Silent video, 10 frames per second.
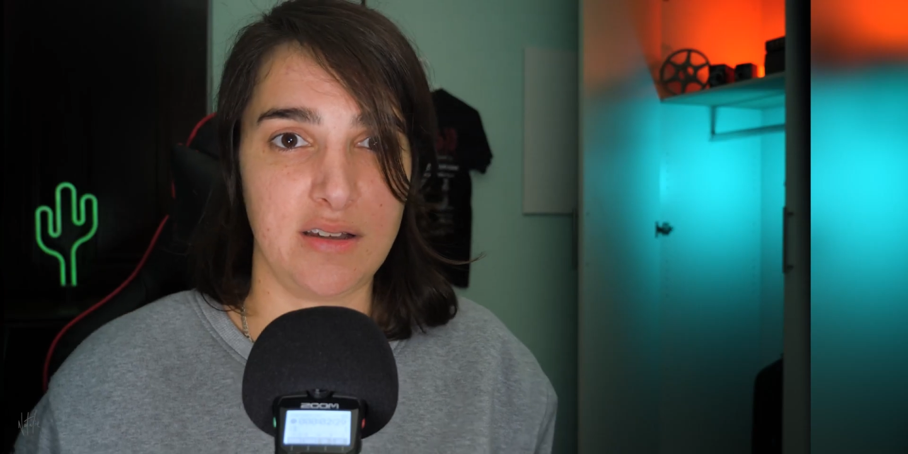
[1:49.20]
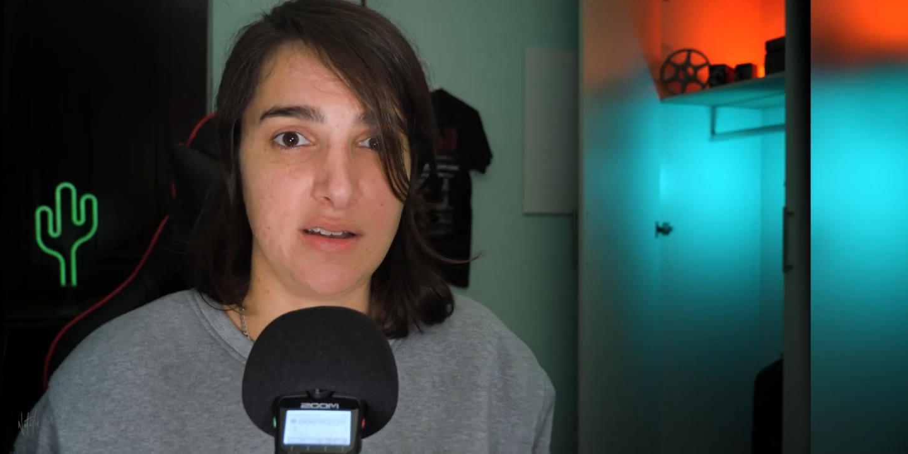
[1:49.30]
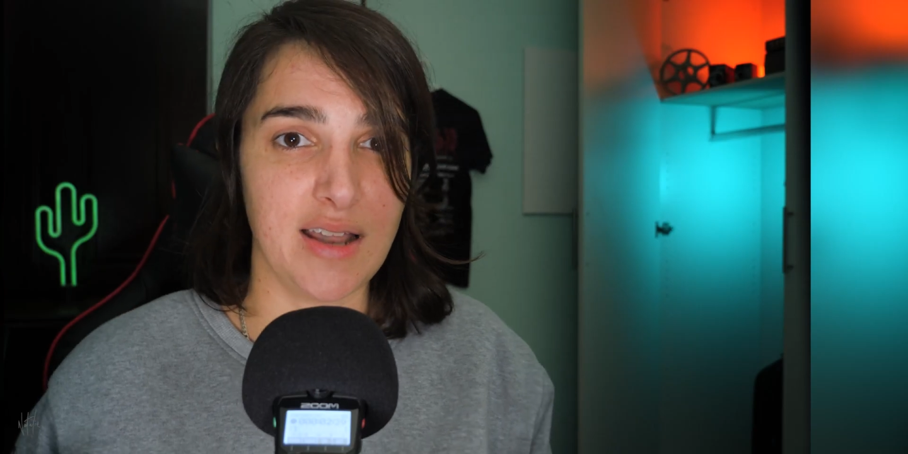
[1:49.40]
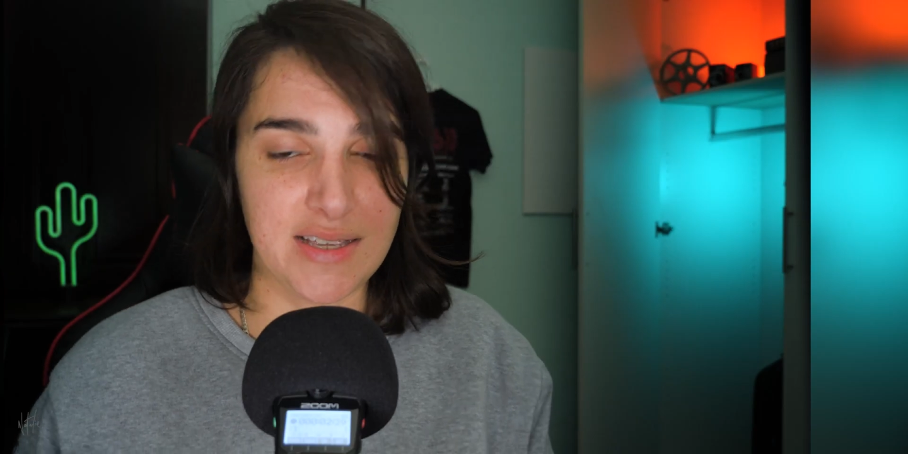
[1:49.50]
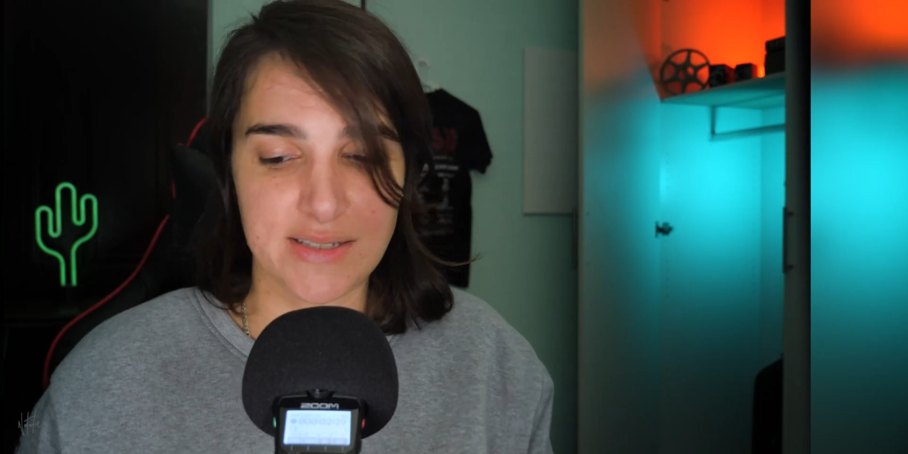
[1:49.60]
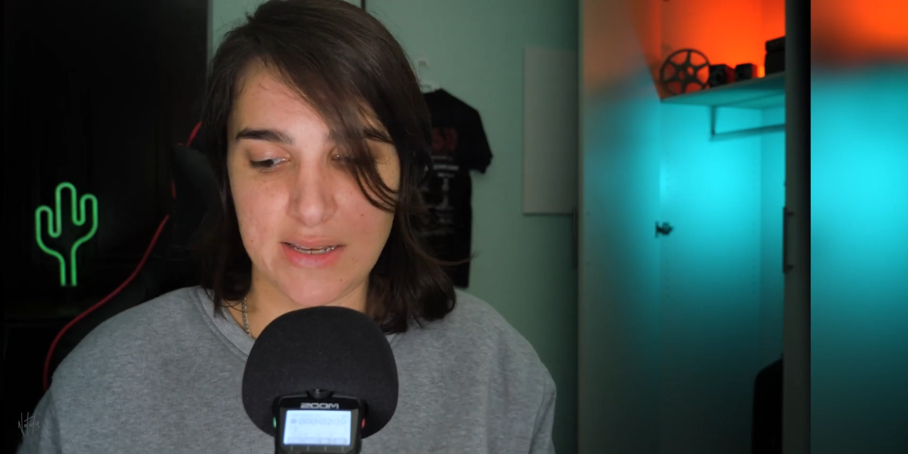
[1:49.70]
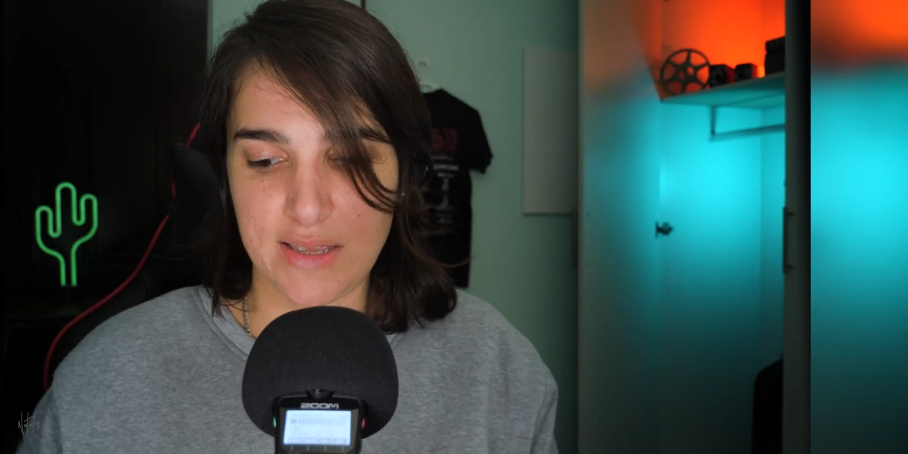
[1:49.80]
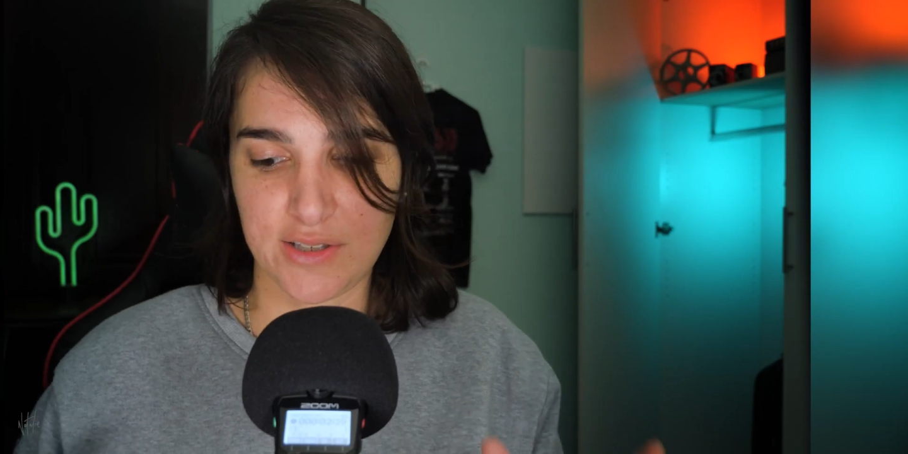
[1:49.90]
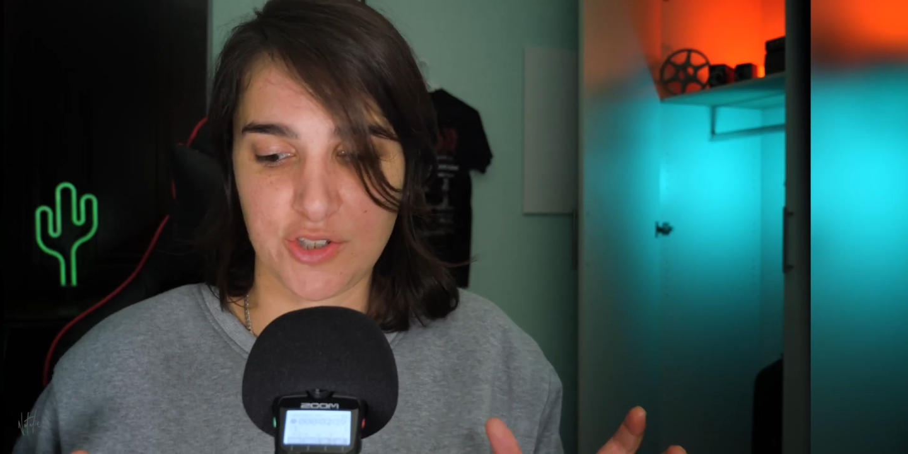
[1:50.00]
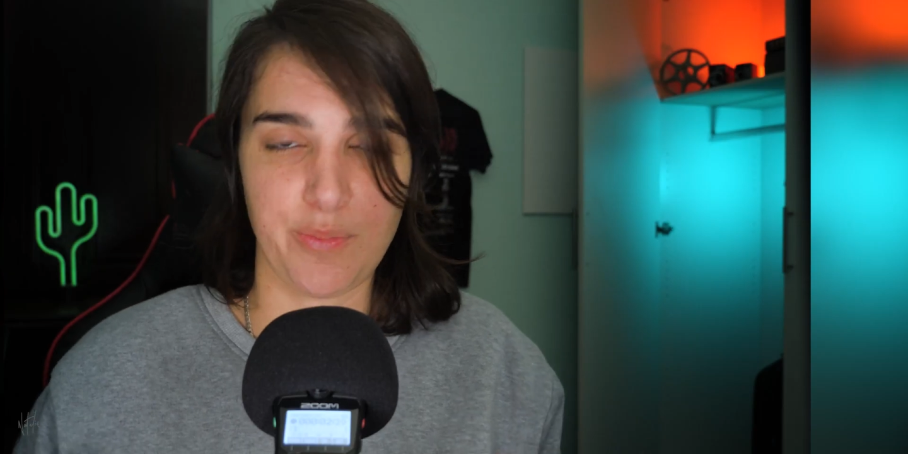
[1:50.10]
in a
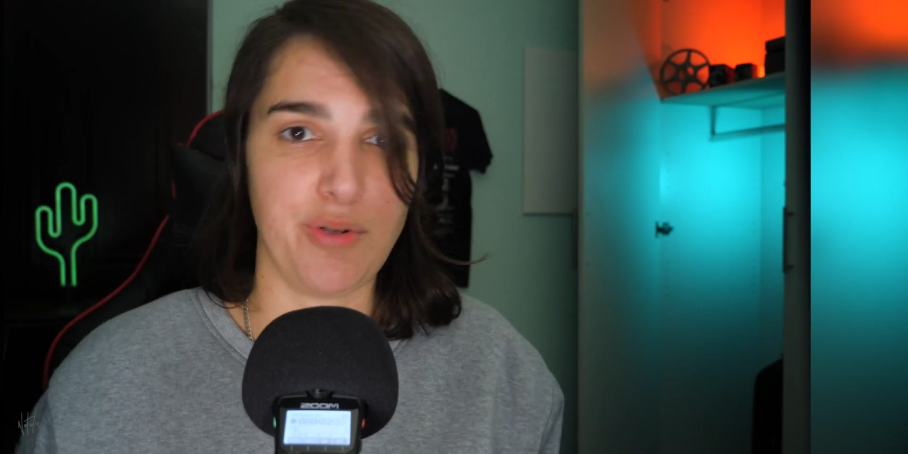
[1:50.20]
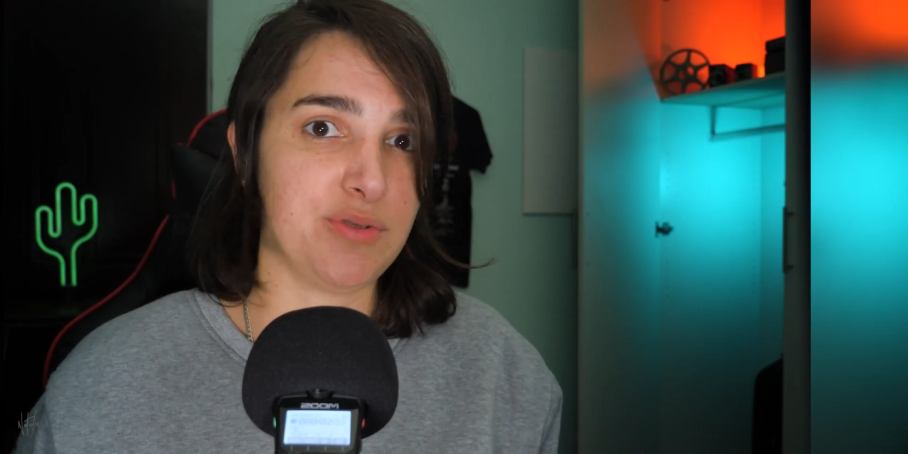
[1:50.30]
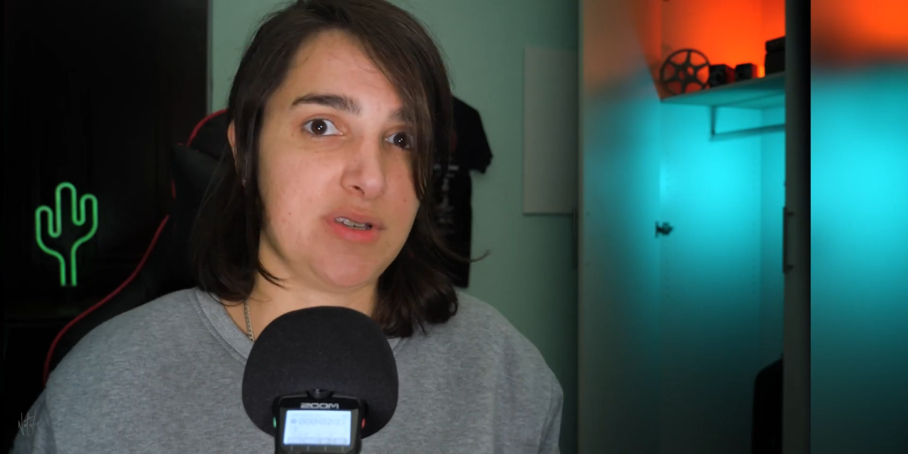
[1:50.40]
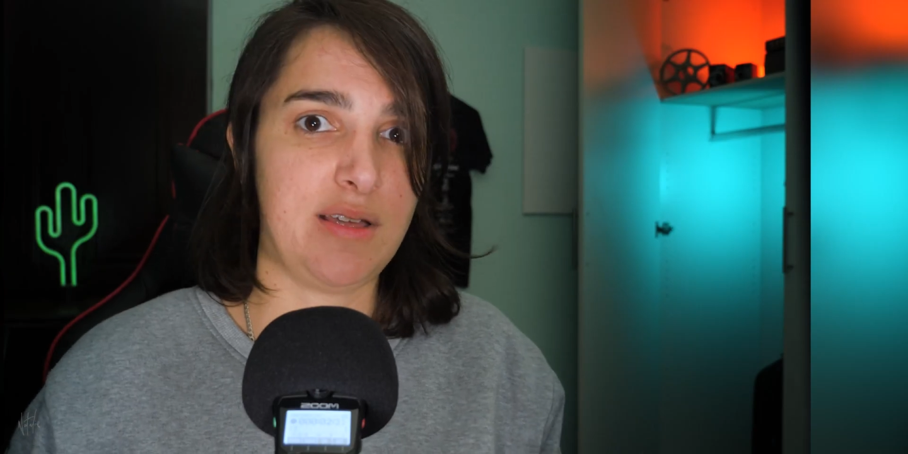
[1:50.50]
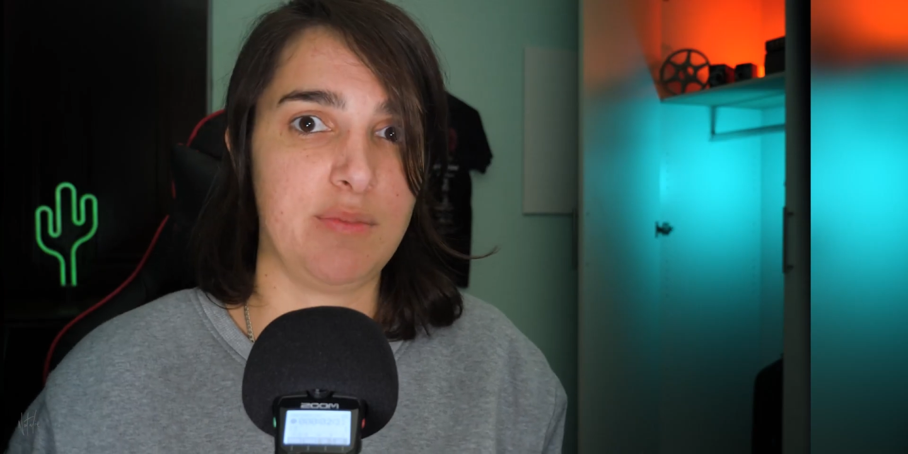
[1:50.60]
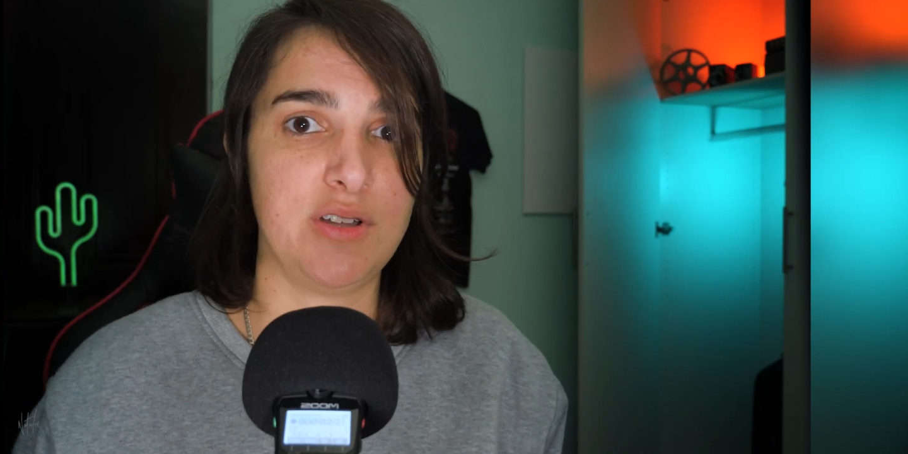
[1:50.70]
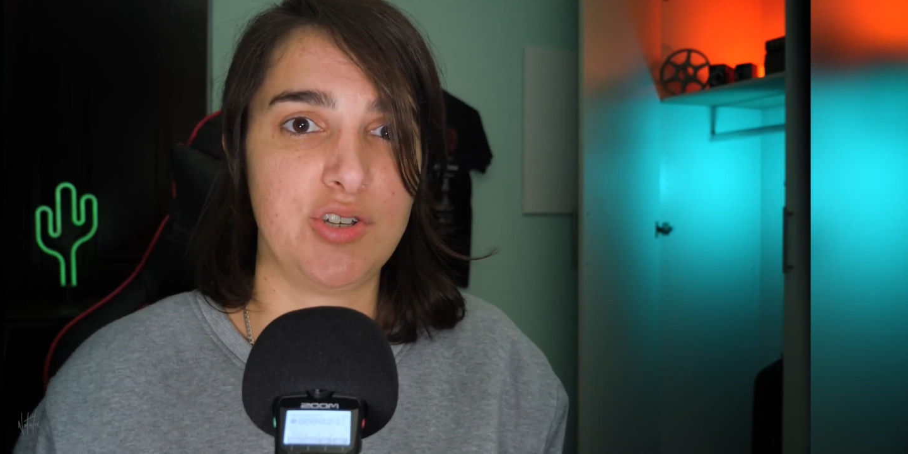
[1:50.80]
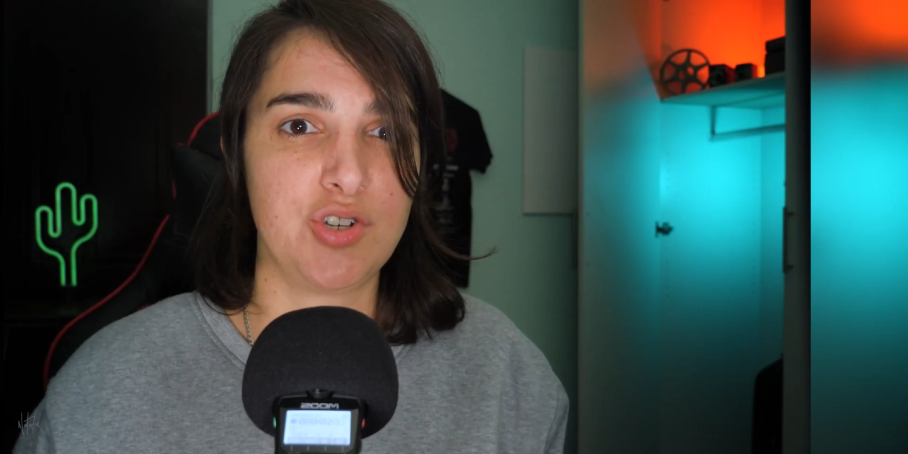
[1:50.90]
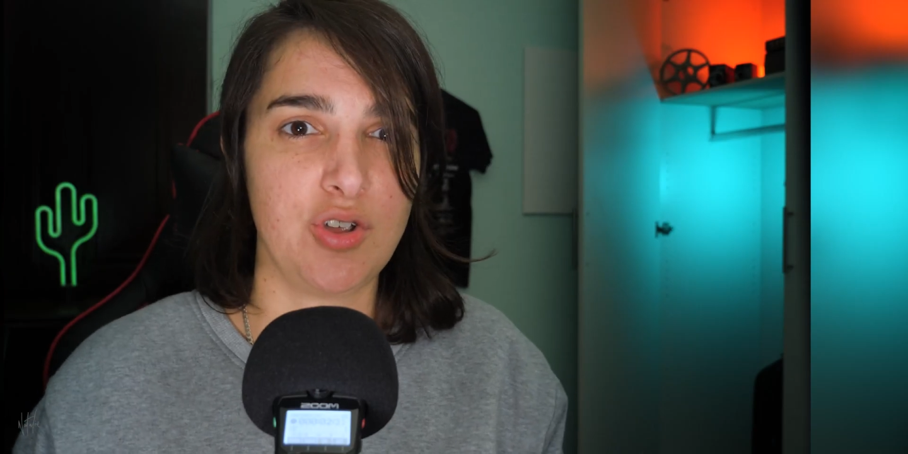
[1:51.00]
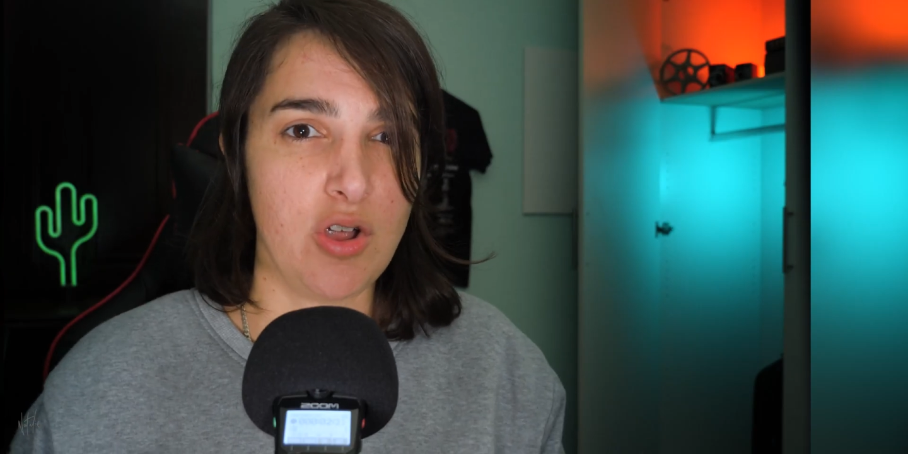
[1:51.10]
nicely exposed
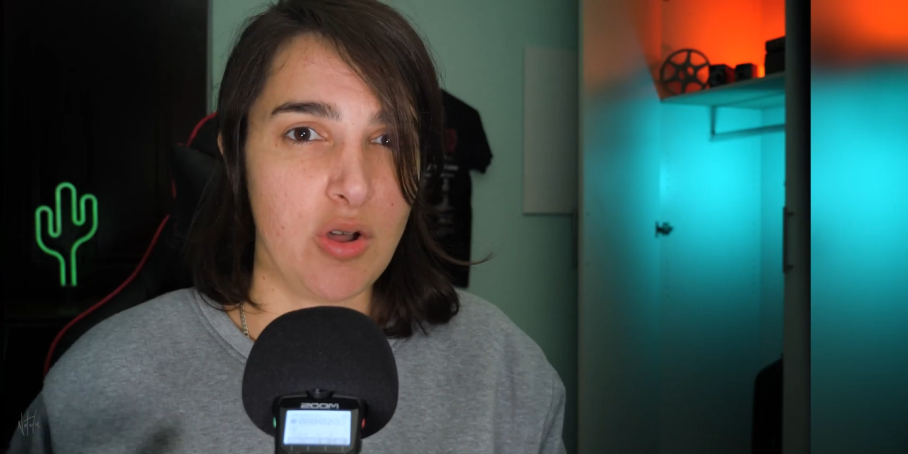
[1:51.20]
image,